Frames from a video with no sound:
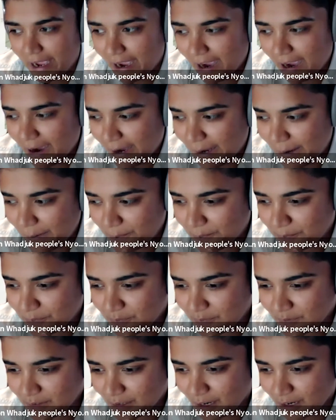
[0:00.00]

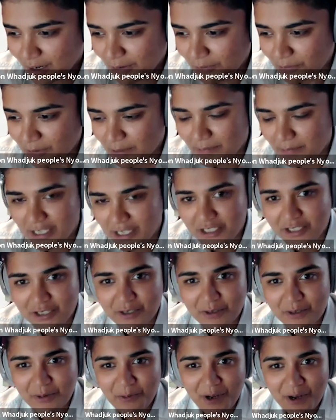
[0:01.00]
I would
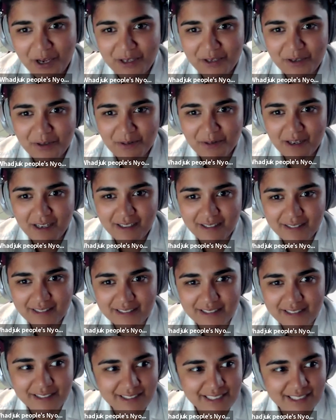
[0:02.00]
imagine where you are,
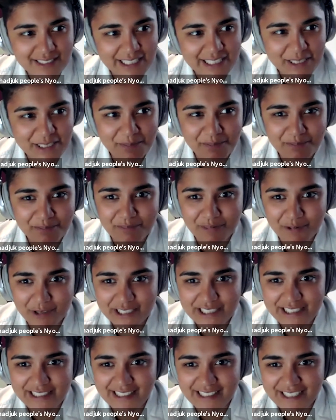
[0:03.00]
it's
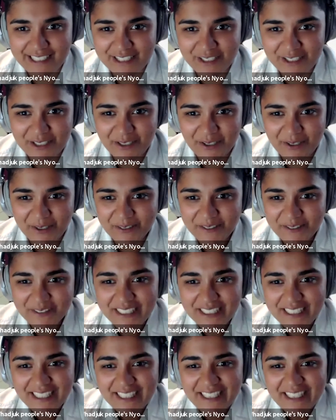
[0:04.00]
pretty nice and cold,
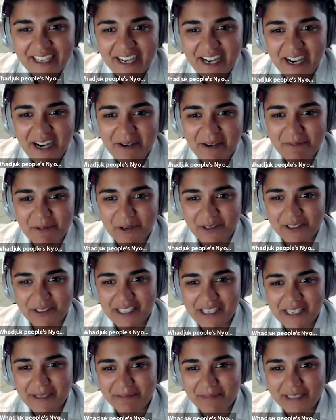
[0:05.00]
or
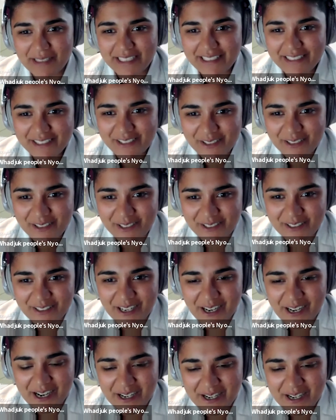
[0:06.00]
it can be. So